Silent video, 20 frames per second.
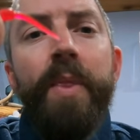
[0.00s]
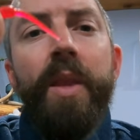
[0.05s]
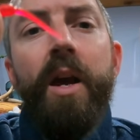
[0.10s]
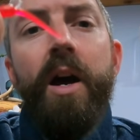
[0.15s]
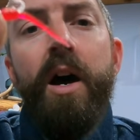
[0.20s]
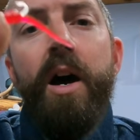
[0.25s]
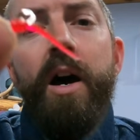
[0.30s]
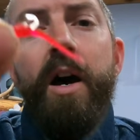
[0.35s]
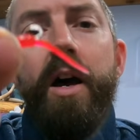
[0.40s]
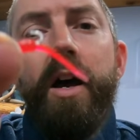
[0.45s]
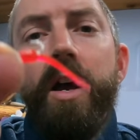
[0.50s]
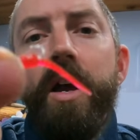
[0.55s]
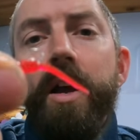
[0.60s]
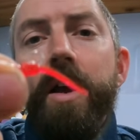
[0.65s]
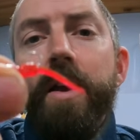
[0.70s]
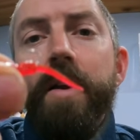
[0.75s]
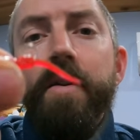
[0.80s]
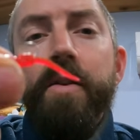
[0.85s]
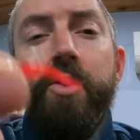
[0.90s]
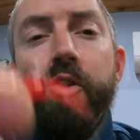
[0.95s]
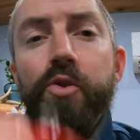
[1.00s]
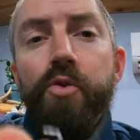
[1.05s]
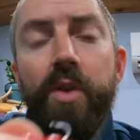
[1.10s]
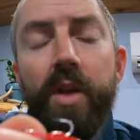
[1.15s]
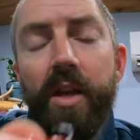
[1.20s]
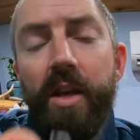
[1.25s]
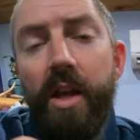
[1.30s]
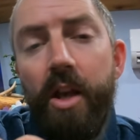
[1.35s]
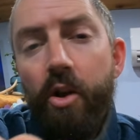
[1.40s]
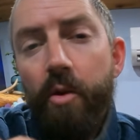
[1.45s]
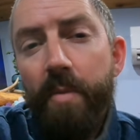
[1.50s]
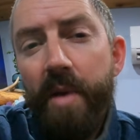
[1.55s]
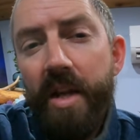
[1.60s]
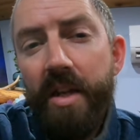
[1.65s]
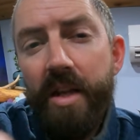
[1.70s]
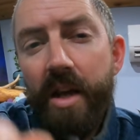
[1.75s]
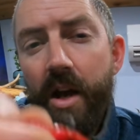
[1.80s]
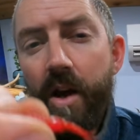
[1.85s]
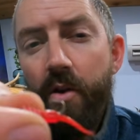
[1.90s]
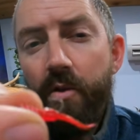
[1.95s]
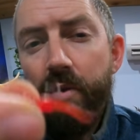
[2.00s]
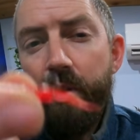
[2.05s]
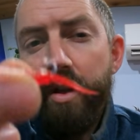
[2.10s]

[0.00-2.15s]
you can get your bait down,